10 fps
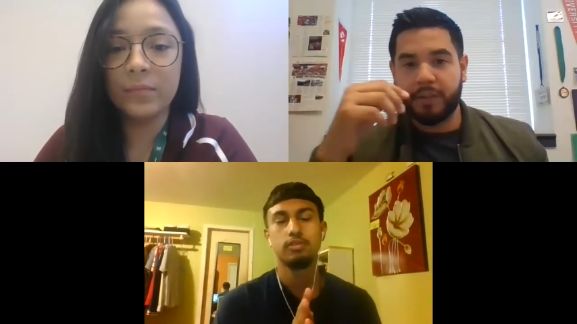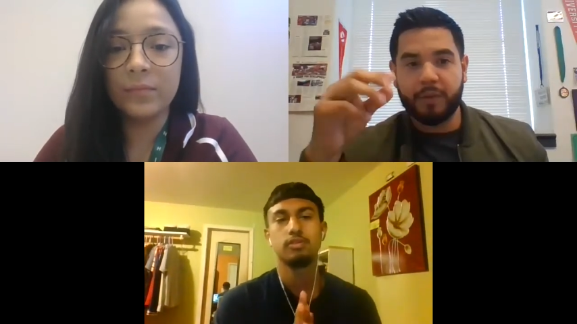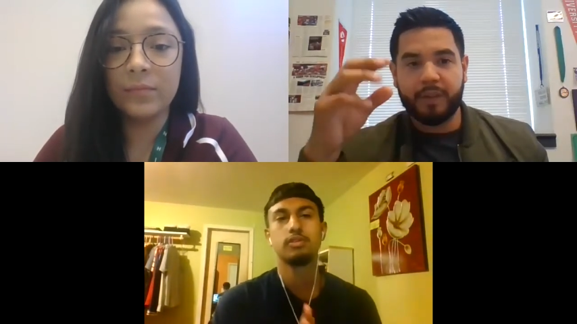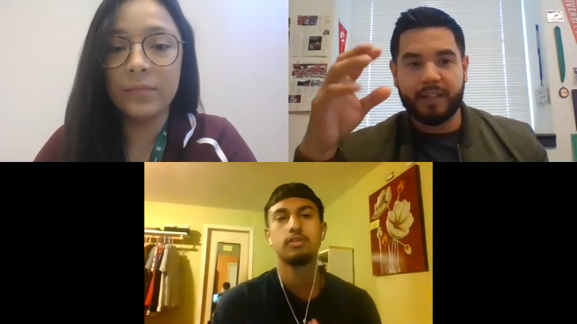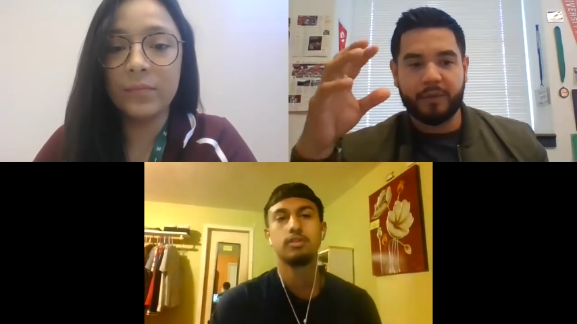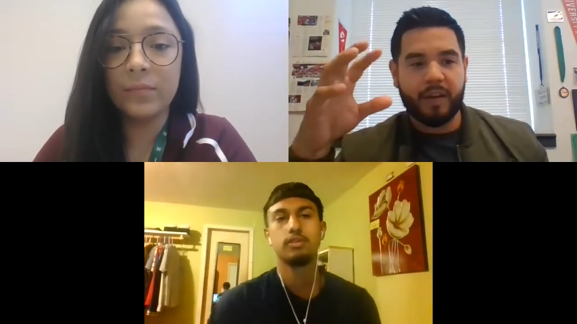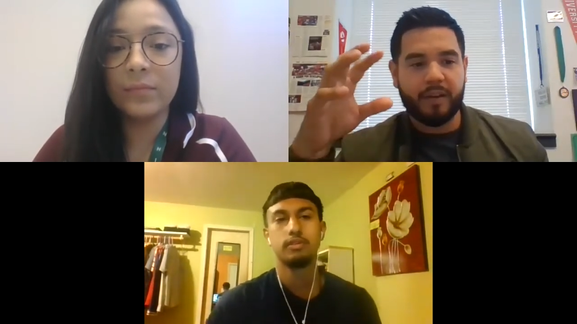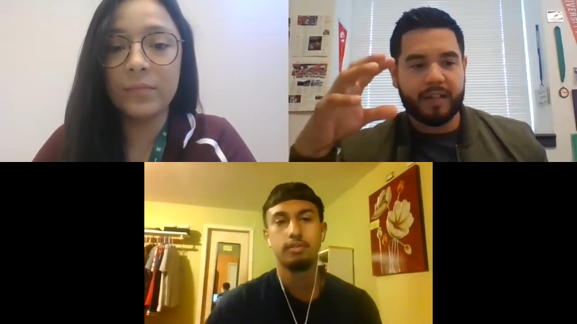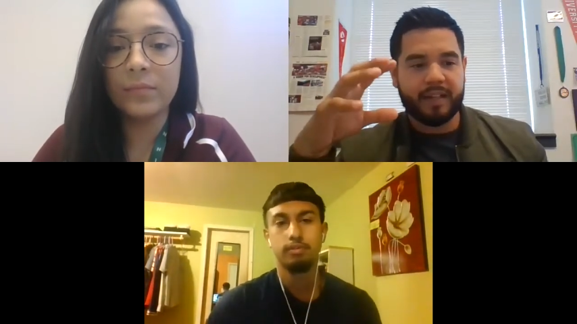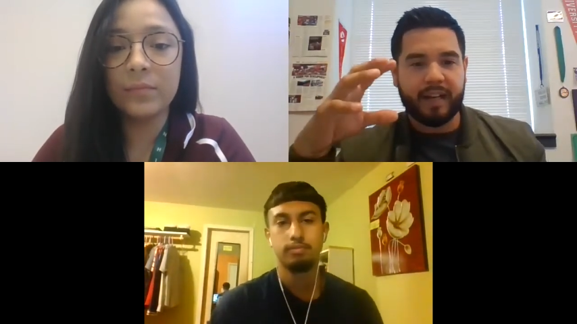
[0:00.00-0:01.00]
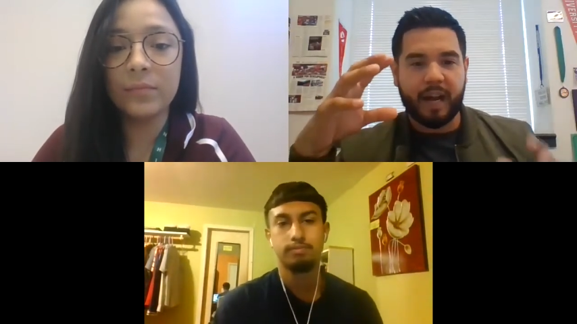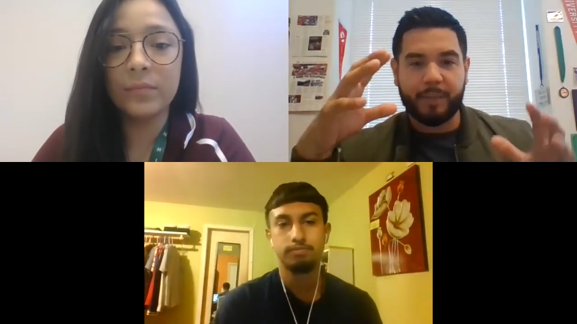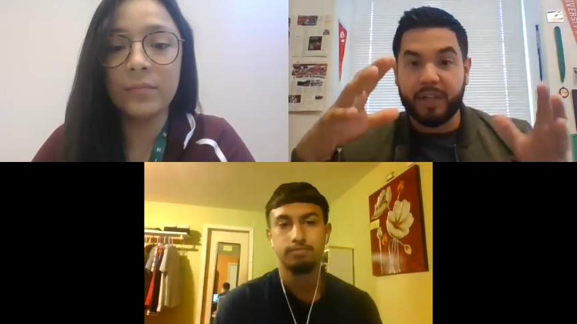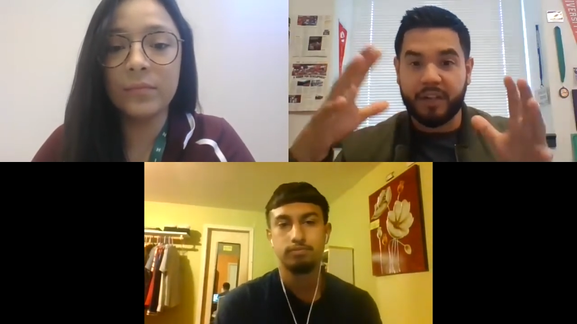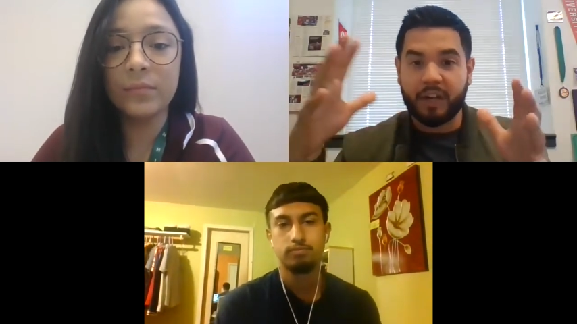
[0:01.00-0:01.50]
Speaker 1: to do it as well is like,
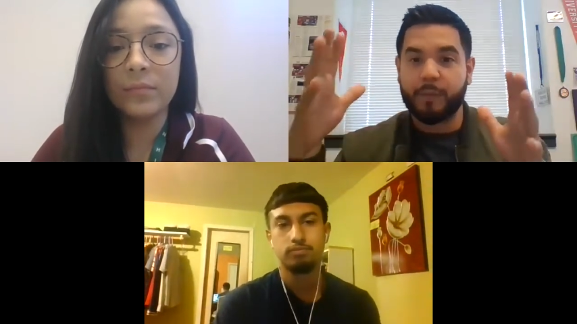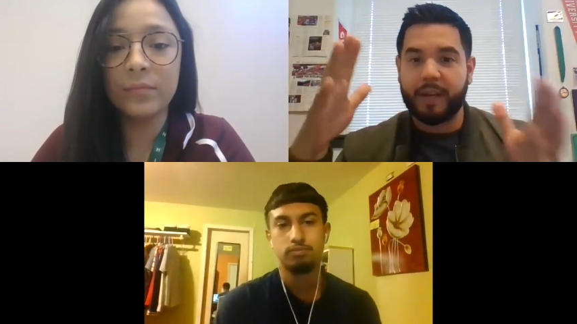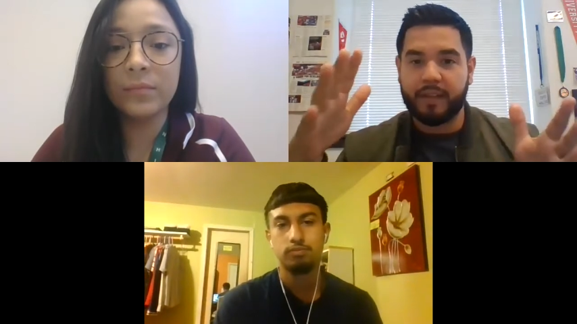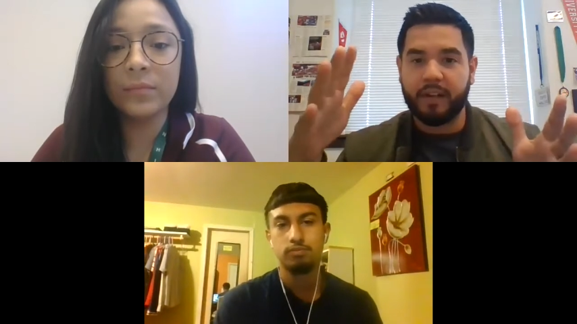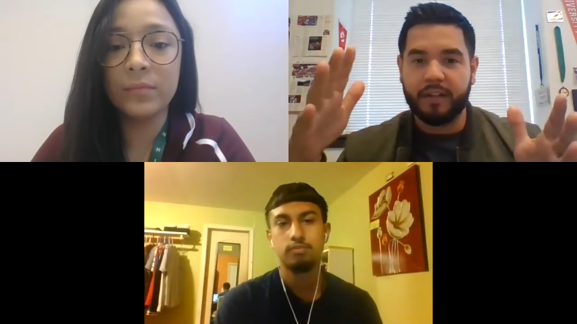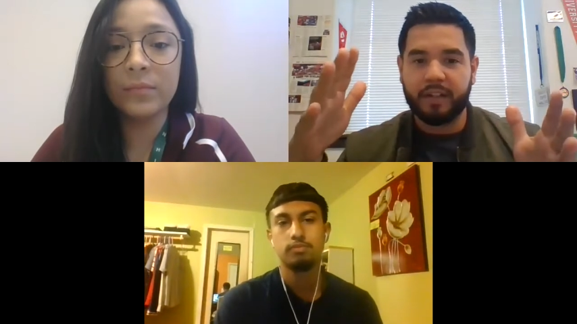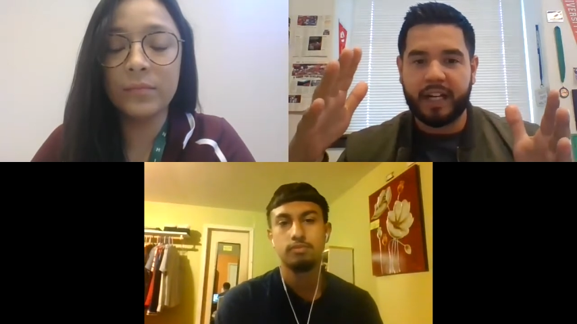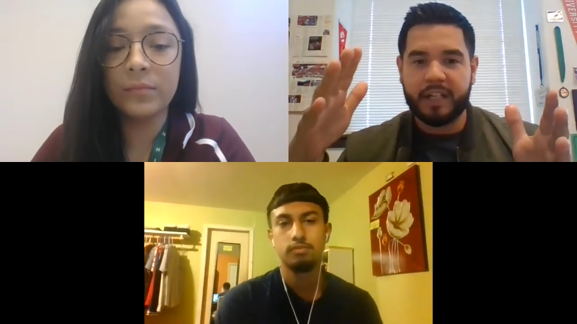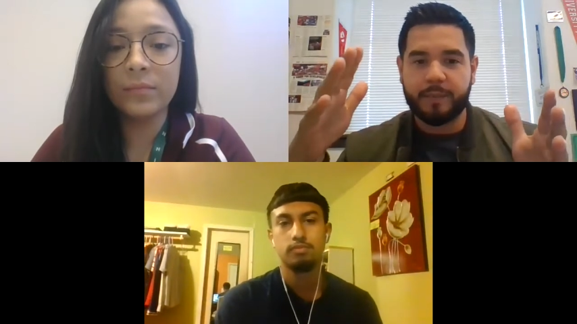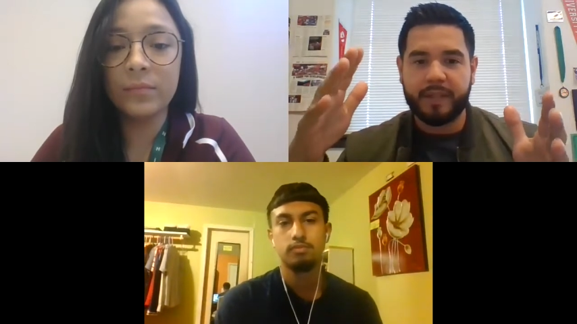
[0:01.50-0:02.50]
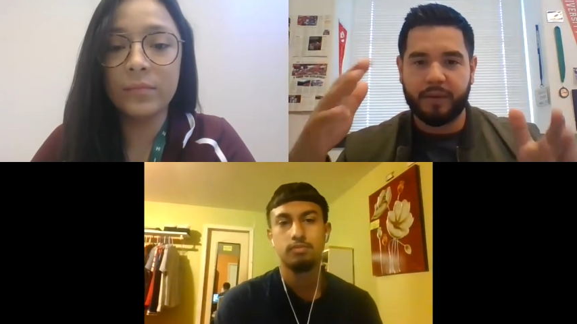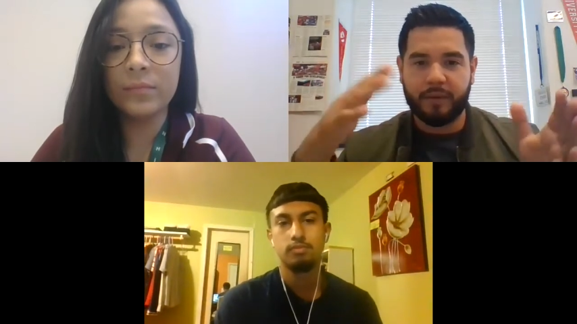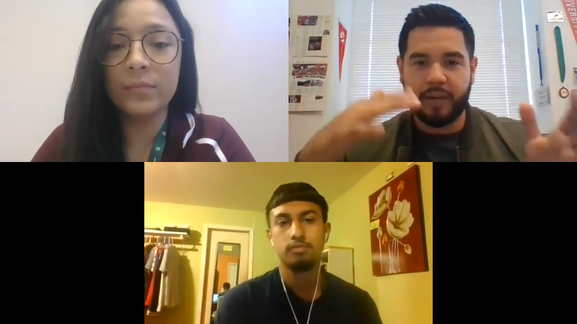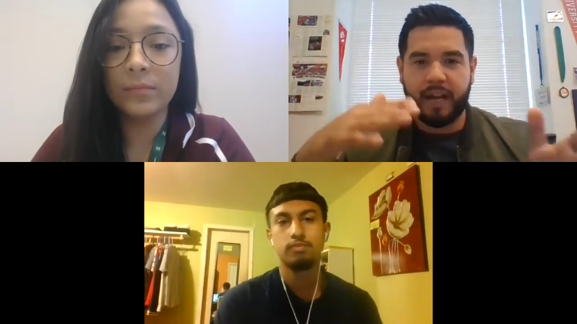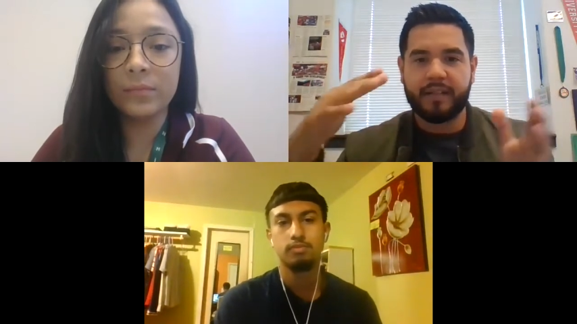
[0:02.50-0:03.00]
I'm going to talk about the underclassmen.
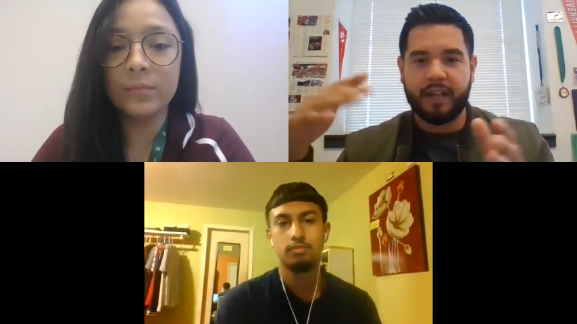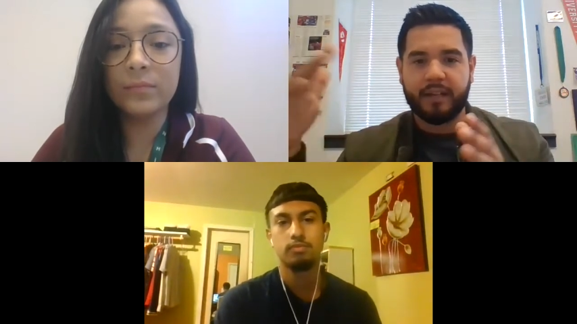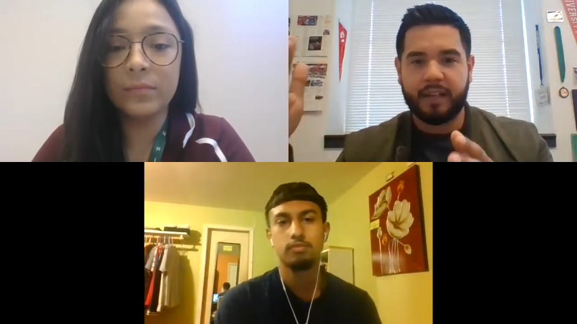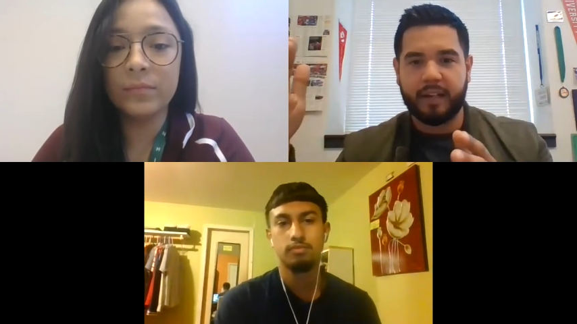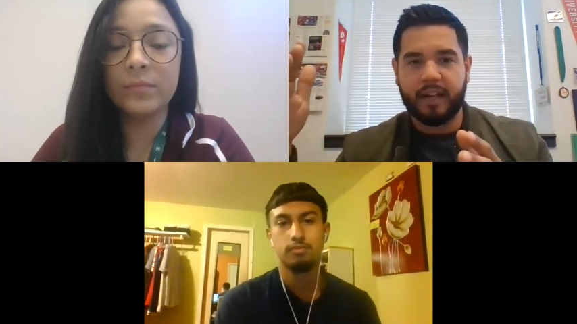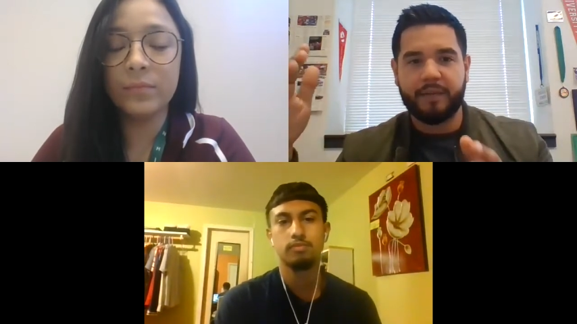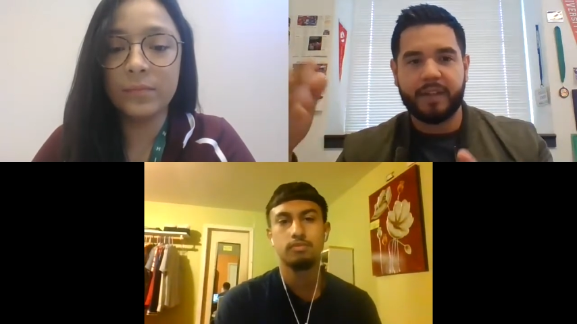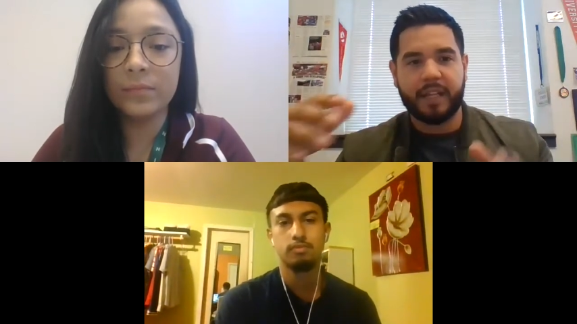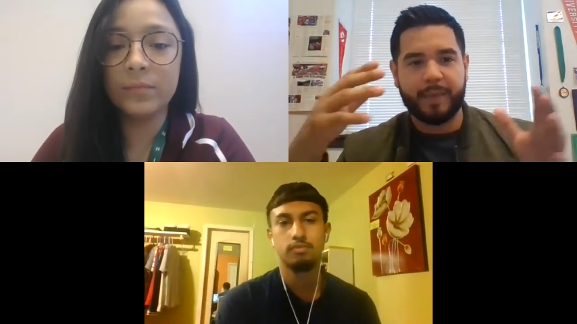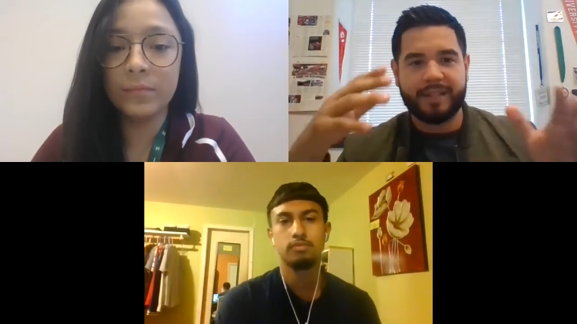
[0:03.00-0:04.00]
So 9th, 10th and 11th.